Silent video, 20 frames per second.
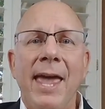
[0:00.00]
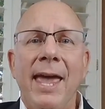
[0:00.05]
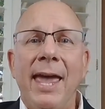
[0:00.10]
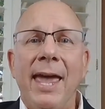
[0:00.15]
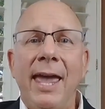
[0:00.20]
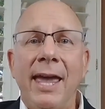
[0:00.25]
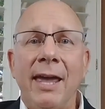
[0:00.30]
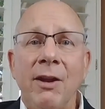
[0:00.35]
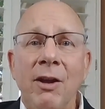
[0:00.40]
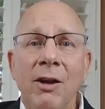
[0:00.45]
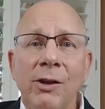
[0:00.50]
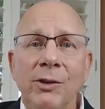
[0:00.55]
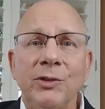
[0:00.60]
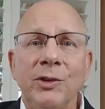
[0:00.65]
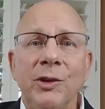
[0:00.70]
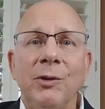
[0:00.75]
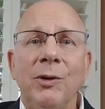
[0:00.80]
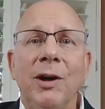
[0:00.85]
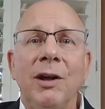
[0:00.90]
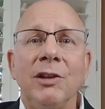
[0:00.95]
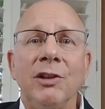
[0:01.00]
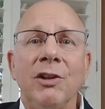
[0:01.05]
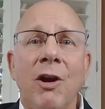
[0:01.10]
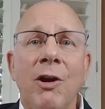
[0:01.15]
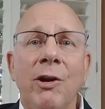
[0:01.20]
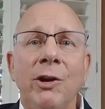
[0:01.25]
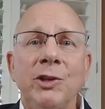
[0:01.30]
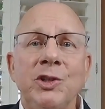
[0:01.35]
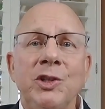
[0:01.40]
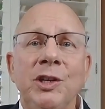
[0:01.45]
and also a
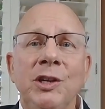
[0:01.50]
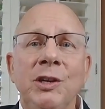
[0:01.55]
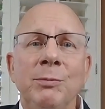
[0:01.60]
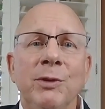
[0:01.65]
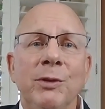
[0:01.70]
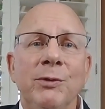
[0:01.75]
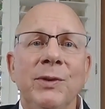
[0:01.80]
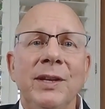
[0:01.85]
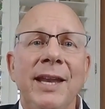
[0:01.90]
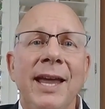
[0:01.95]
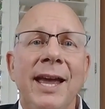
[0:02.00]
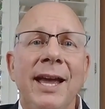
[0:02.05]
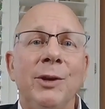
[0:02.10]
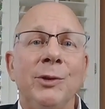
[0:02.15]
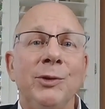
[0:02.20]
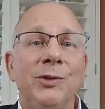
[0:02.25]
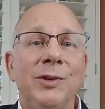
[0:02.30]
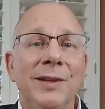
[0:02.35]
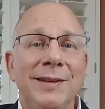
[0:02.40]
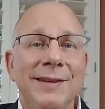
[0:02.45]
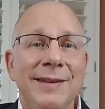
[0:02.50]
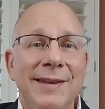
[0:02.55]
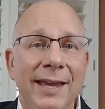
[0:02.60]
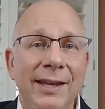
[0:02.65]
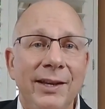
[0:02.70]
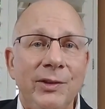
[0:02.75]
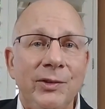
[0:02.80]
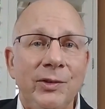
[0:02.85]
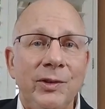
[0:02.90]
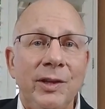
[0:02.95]
large team of in-house
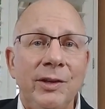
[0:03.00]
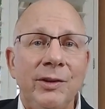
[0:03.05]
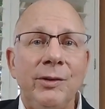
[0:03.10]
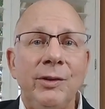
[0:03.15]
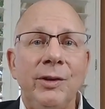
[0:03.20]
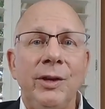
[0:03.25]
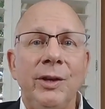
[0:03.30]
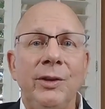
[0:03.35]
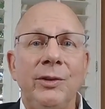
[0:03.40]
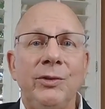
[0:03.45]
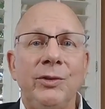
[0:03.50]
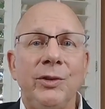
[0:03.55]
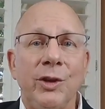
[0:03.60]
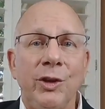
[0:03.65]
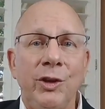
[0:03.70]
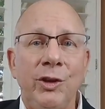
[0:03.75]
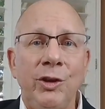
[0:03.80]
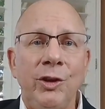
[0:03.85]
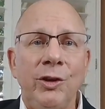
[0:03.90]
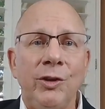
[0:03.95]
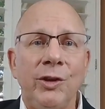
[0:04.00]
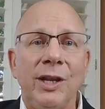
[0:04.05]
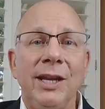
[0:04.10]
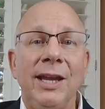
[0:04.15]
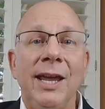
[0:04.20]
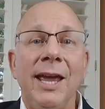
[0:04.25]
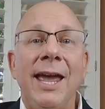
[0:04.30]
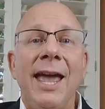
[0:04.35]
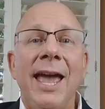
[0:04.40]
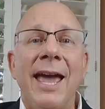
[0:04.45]
data center, security,
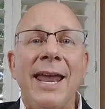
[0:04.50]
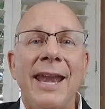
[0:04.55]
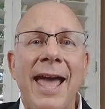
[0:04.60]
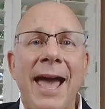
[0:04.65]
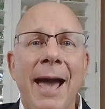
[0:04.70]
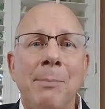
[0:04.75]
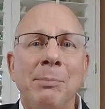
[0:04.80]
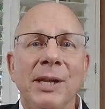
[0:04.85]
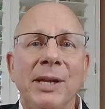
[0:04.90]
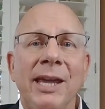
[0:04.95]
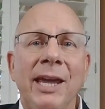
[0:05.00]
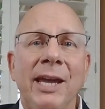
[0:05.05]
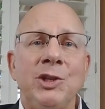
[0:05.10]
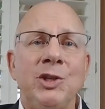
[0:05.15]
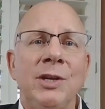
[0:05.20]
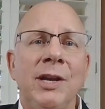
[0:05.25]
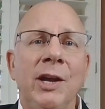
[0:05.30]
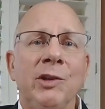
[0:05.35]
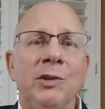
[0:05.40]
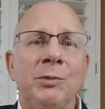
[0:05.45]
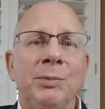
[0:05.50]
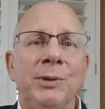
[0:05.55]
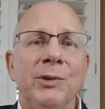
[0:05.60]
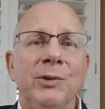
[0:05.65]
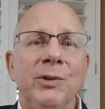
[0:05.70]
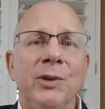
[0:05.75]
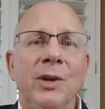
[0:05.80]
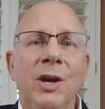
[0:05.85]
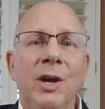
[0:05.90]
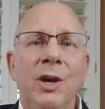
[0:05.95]
and application
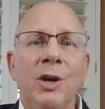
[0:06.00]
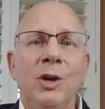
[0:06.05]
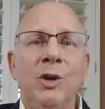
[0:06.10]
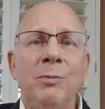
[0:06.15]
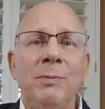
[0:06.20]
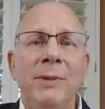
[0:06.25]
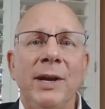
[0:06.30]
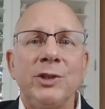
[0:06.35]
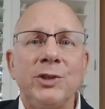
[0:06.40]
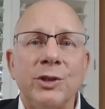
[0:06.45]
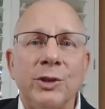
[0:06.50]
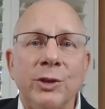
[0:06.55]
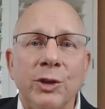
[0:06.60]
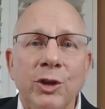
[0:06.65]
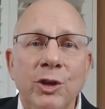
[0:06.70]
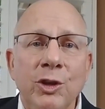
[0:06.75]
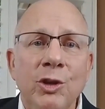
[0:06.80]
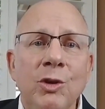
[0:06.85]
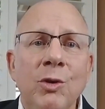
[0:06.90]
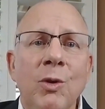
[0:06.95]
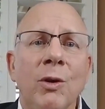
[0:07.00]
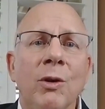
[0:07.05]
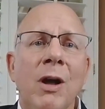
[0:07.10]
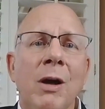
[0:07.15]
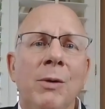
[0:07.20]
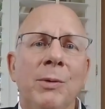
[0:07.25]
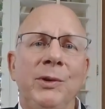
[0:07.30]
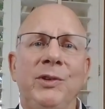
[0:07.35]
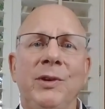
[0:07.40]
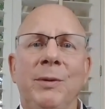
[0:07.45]
experts who make sure you are
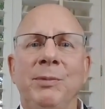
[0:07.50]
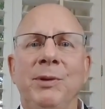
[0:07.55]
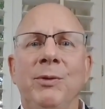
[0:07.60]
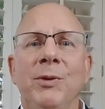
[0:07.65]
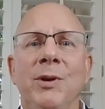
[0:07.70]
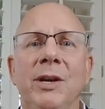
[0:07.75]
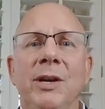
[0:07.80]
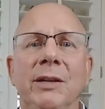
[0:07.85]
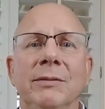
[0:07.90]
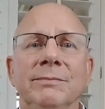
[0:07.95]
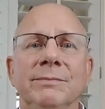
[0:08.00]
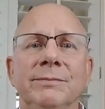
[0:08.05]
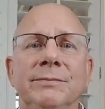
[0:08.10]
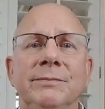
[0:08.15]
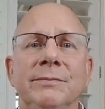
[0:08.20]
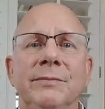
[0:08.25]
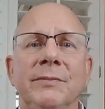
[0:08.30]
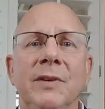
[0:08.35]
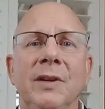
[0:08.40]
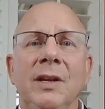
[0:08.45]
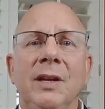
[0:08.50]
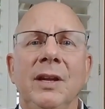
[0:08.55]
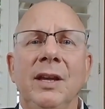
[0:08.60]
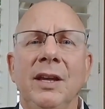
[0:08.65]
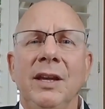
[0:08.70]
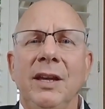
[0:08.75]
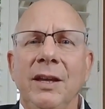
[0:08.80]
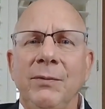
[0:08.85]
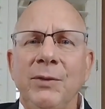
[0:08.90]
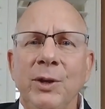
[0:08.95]
always up and running.
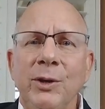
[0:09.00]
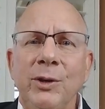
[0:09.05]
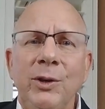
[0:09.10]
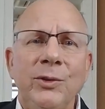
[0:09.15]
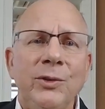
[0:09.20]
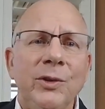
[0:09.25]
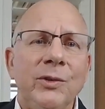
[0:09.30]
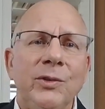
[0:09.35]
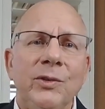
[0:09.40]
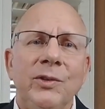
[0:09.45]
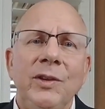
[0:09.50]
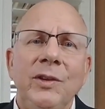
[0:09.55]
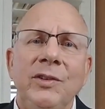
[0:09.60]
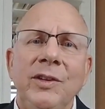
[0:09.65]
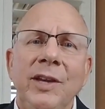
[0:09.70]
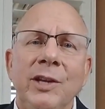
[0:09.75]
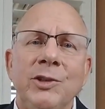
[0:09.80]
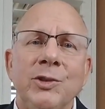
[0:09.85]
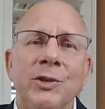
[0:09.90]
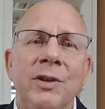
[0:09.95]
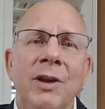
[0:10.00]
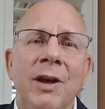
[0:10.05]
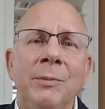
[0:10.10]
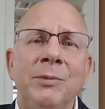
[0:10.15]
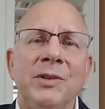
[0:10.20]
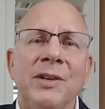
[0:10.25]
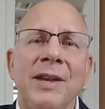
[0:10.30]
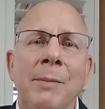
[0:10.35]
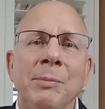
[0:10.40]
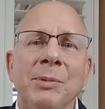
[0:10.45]
If you're using CCH or
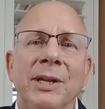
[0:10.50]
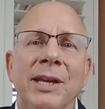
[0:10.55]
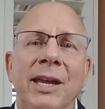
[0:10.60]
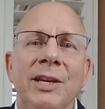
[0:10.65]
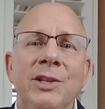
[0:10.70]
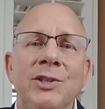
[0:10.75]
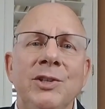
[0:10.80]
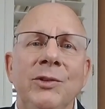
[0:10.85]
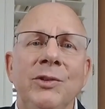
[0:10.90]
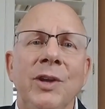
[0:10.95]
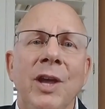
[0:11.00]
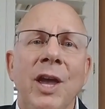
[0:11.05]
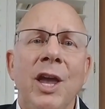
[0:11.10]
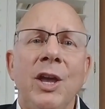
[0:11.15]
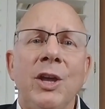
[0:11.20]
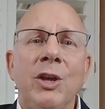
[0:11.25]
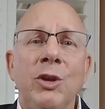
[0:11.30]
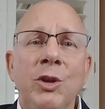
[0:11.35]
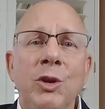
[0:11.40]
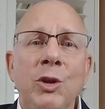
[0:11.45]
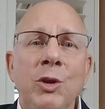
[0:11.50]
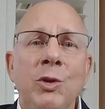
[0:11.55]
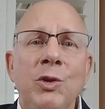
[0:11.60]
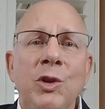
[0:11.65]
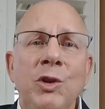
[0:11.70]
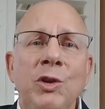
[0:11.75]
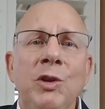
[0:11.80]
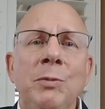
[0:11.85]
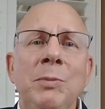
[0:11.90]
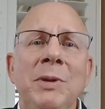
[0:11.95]
Thompson applications, you
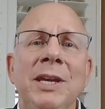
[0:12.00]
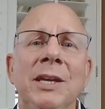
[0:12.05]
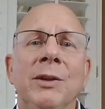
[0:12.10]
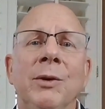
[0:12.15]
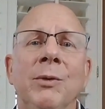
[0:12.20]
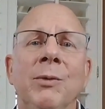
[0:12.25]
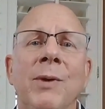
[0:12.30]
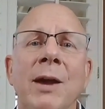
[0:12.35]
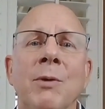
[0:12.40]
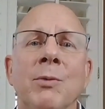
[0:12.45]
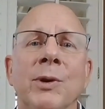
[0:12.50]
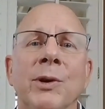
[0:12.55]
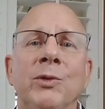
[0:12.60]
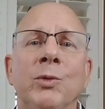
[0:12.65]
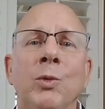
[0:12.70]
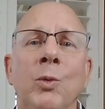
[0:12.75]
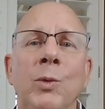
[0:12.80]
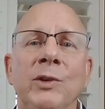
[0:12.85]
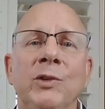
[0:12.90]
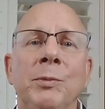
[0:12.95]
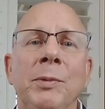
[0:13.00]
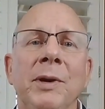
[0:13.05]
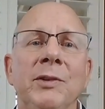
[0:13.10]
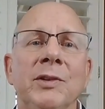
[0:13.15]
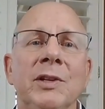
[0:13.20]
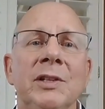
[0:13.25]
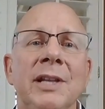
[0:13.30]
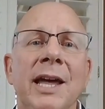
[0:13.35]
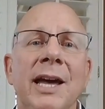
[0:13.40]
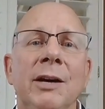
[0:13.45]
need to be in the Rightworks OneSpace
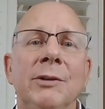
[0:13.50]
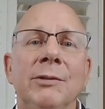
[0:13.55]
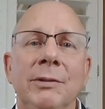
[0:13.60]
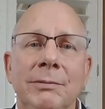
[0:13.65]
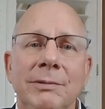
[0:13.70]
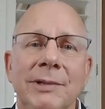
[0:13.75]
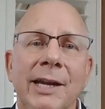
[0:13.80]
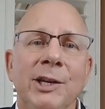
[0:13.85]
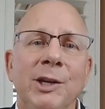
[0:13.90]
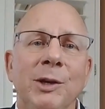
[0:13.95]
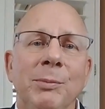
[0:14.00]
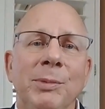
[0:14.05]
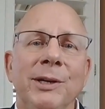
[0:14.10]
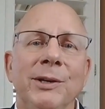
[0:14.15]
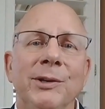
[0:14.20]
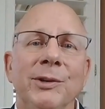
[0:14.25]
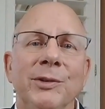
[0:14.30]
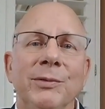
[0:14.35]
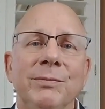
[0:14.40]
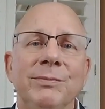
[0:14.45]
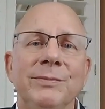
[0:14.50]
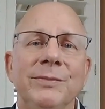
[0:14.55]
cloud like your peers.